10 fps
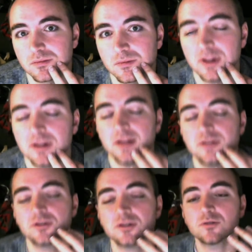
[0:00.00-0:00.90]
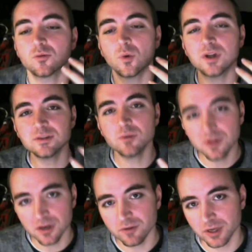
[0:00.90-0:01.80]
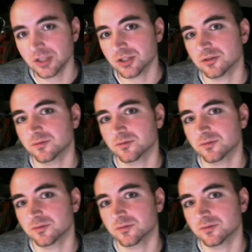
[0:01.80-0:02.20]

it's just what's within reach